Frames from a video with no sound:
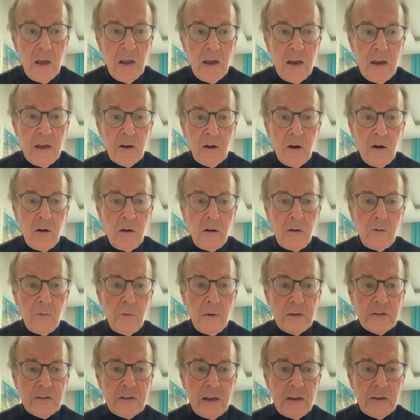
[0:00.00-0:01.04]
It
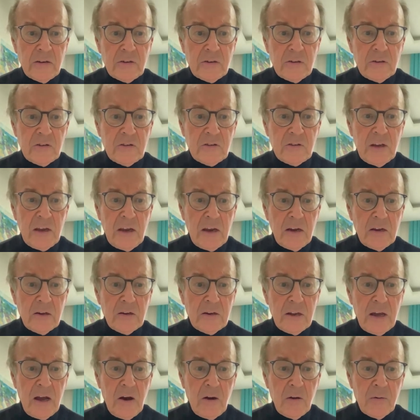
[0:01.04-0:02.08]
always has to sink
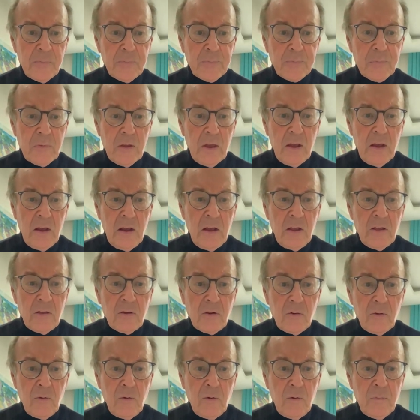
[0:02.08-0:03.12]
down
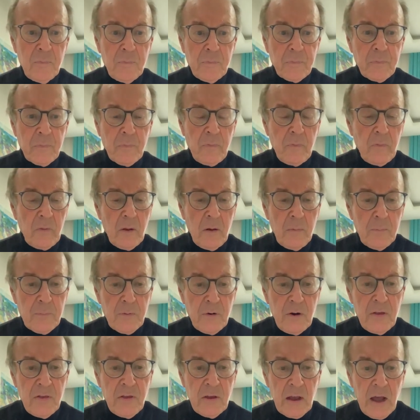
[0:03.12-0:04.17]
through
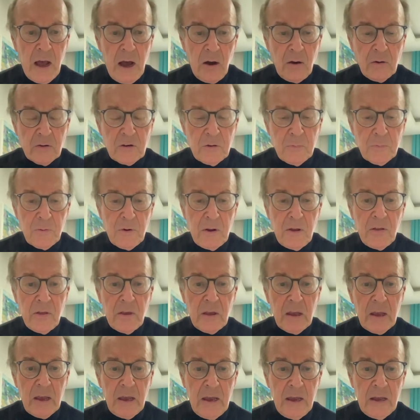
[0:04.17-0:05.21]
breathing out and
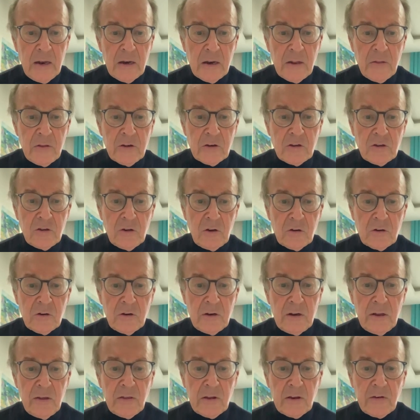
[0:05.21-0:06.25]
breathing in. The children
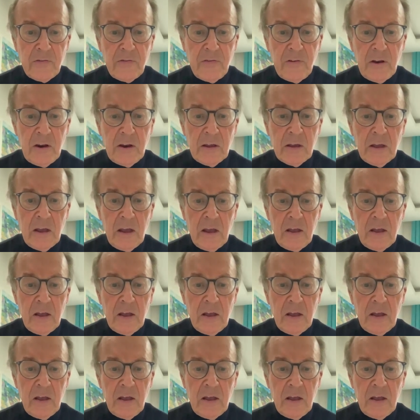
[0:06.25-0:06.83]
need that feeling.